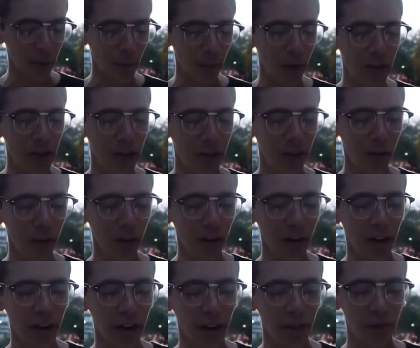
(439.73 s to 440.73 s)
Right now
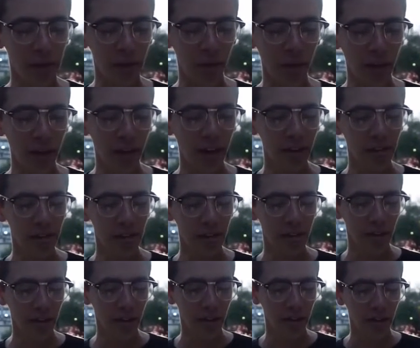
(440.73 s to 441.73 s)
I have some eggs.
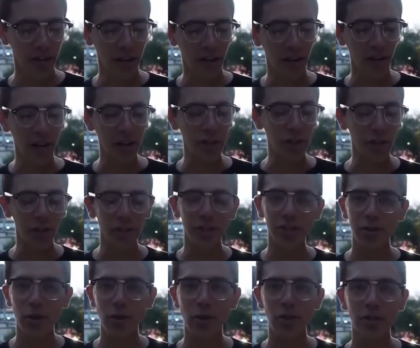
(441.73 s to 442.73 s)
I just
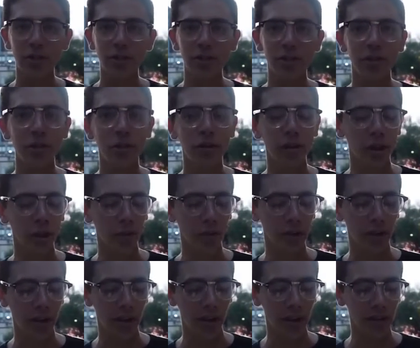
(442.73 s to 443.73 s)
started these
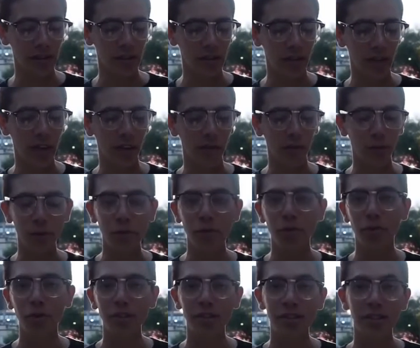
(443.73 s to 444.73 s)
2-kilometer eggs. I have
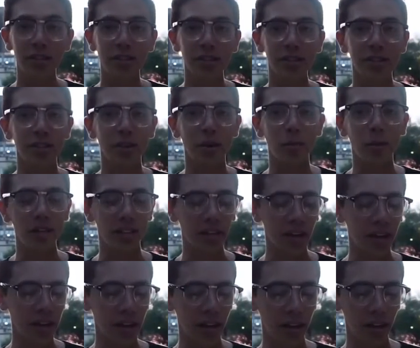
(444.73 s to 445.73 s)
3.6 on my
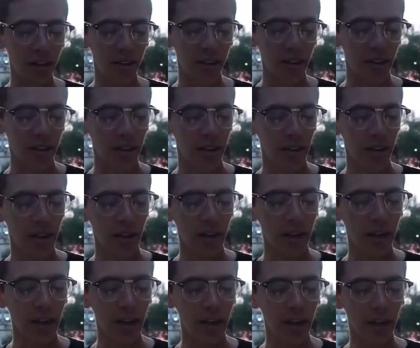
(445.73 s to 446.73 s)
10K,
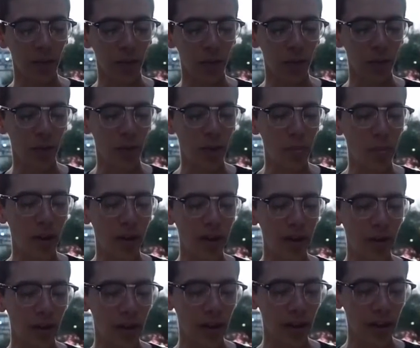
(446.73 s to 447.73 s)
and with my
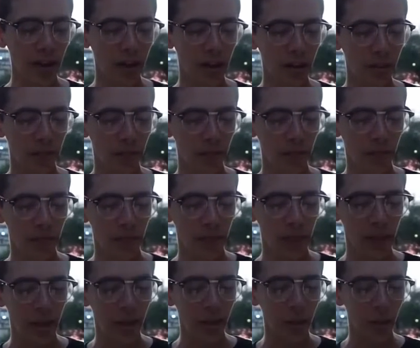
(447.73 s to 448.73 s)
buddy right now,
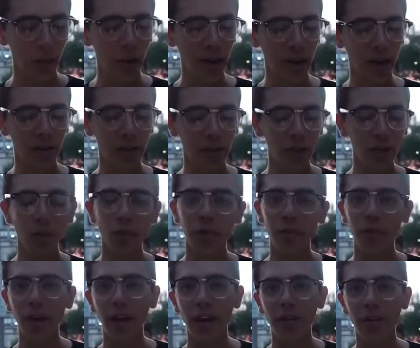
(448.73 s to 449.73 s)
we have
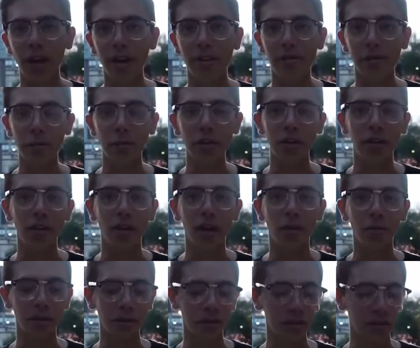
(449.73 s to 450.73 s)
2.5 out of 3
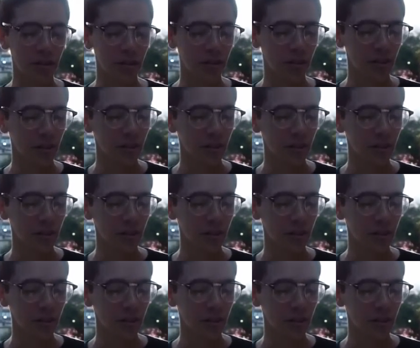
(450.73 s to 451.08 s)
kilometers.